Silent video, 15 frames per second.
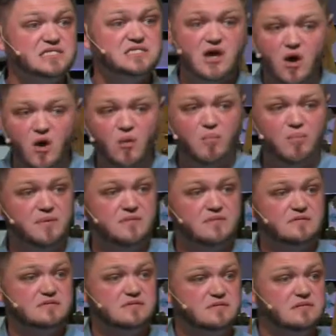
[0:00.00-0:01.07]
hope
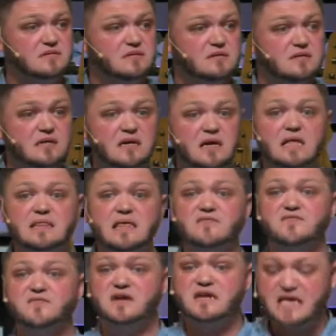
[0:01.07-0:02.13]
that
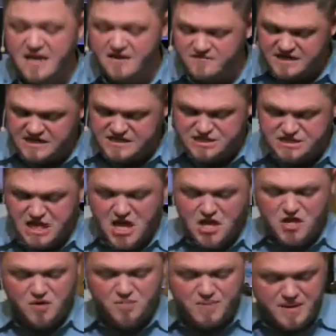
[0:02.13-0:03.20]
forgiveness
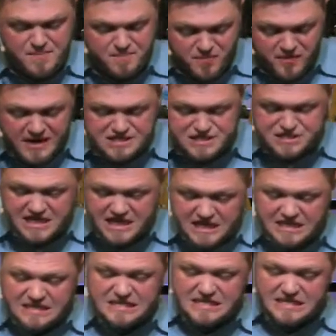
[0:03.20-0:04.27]
could be preached
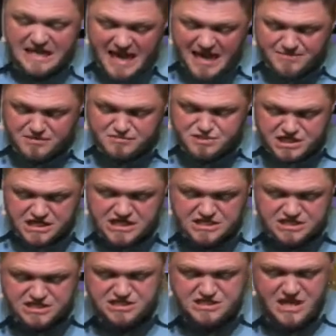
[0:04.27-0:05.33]
in the name of
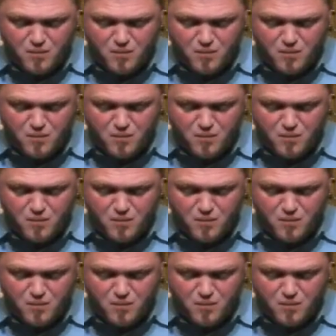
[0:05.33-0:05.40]
Jesus, that